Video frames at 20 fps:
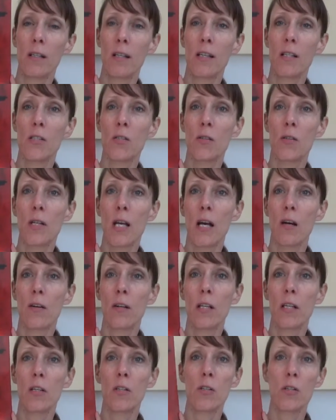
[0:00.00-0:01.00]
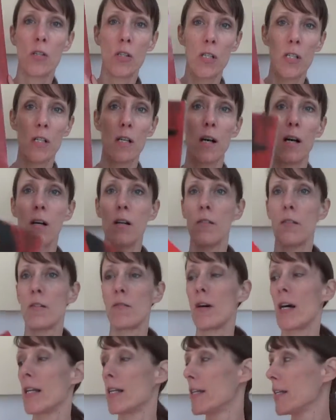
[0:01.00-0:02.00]
and so now here are the
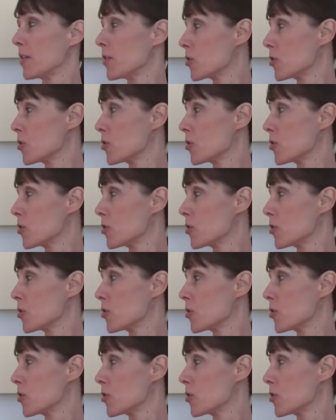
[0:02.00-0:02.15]
writing